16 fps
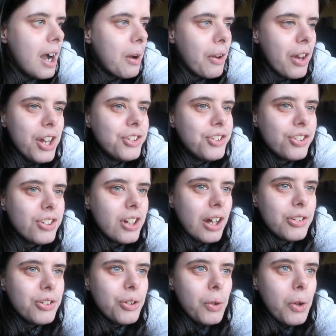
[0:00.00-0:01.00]
I'm going to just
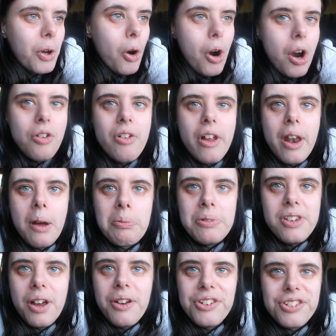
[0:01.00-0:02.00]
have to do it, or I'll run up
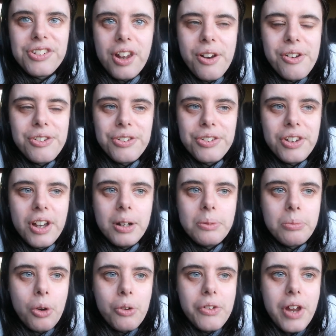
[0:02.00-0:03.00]
and down the stairs or
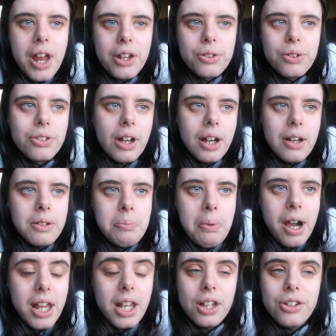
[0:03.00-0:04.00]
something, or the exercise
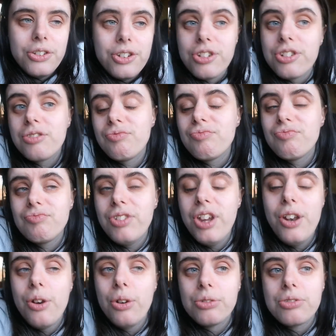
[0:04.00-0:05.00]
bike, and just...
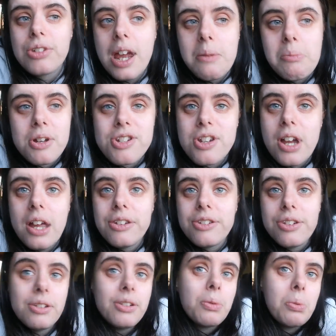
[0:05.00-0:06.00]
You know, take my
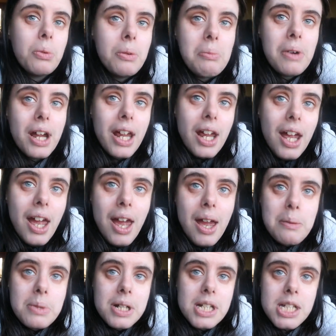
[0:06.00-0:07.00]
chances with my
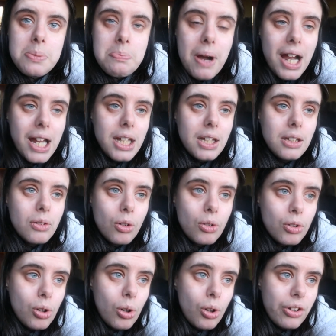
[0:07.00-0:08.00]
spine
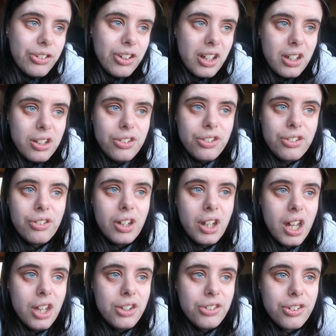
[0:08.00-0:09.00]
or coccyx
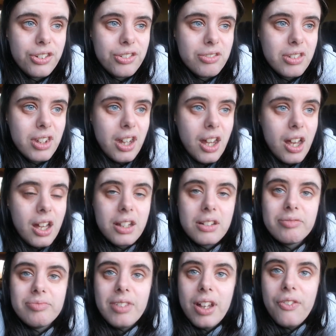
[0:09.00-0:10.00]
injury and just, yeah,
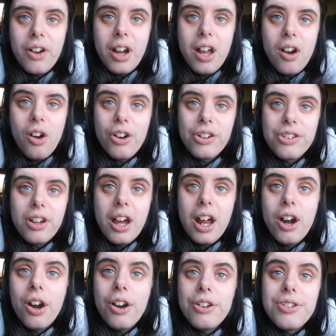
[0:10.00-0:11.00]
if I hurt it,
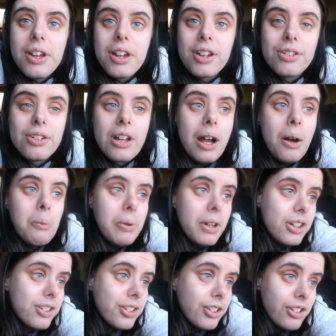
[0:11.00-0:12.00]
I hurt it because I'll
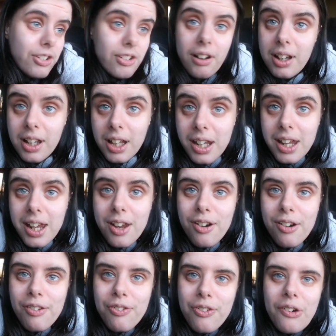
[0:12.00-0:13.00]
be stuck in
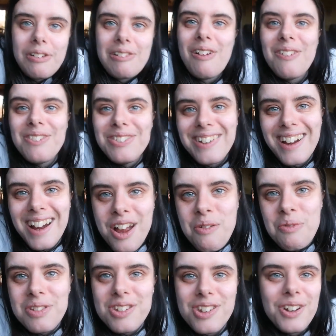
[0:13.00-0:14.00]
here for a long
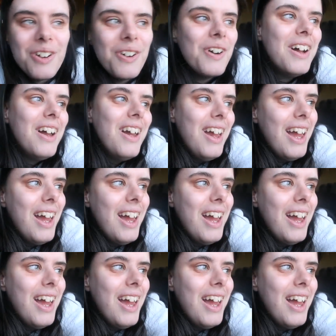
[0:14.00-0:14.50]
time, so